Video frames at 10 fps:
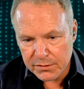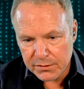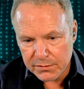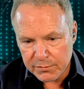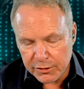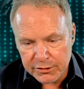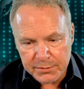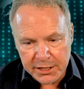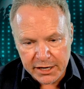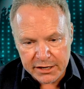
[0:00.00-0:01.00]
Brother
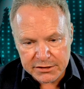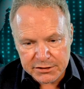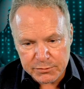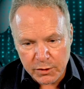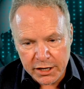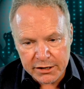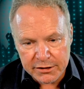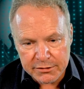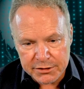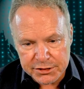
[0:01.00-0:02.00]
B asks, why are
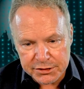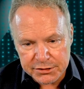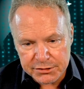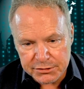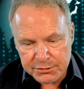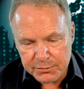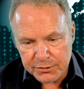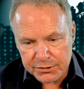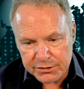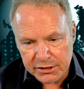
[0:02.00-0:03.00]
Christians who
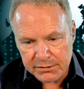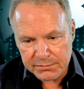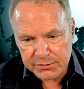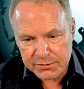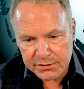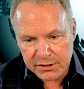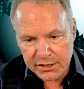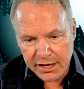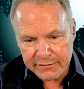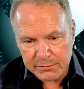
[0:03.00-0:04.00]
support Trump
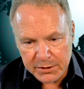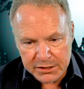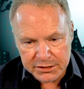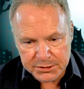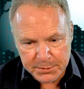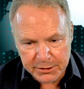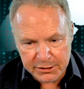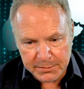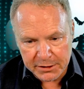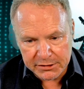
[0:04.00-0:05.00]
have a mean spirit
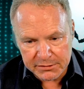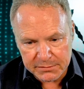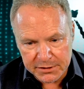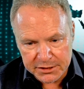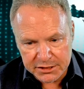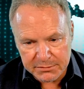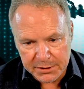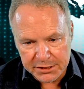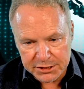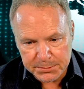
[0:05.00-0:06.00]
about them? Isn't a
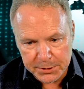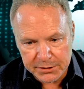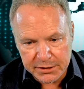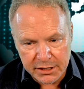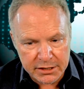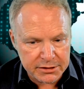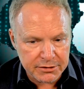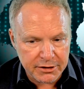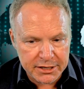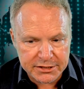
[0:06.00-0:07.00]
mean spirit
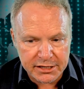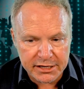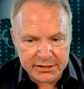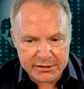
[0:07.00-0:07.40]
un-Christ-like?